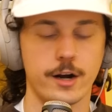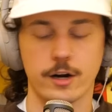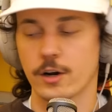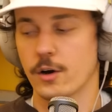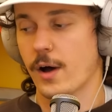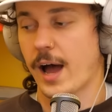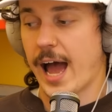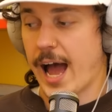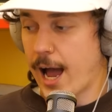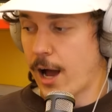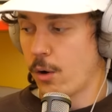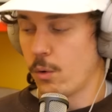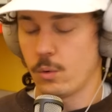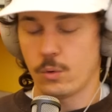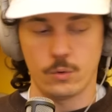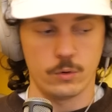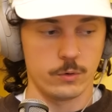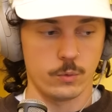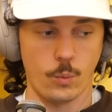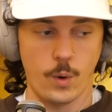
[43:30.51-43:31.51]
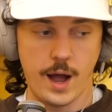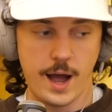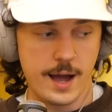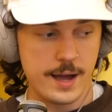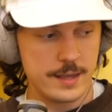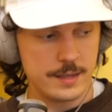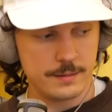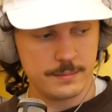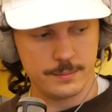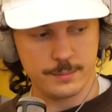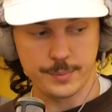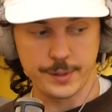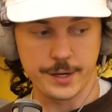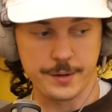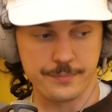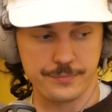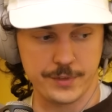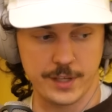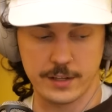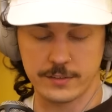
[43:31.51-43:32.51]
I don't know how or why,
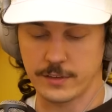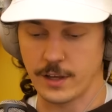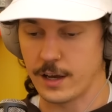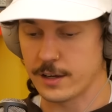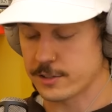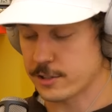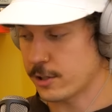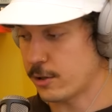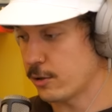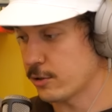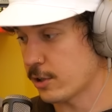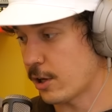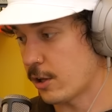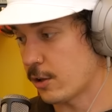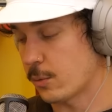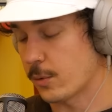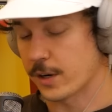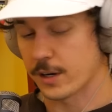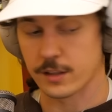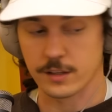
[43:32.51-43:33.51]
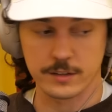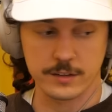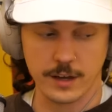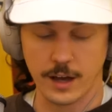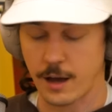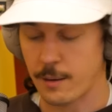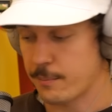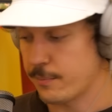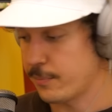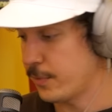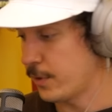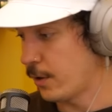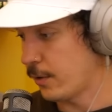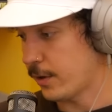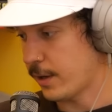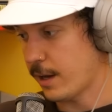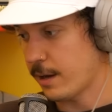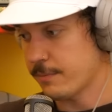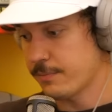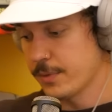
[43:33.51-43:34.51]
but it does. It goes all the way to the top.
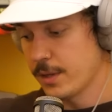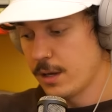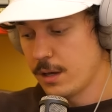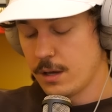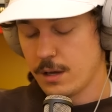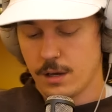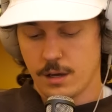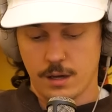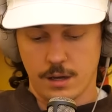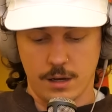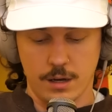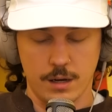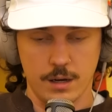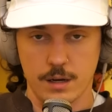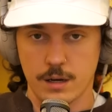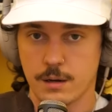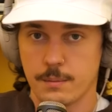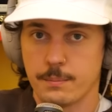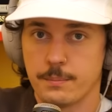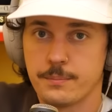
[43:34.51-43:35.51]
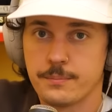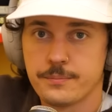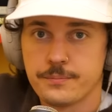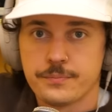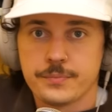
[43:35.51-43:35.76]
Okay. Oh,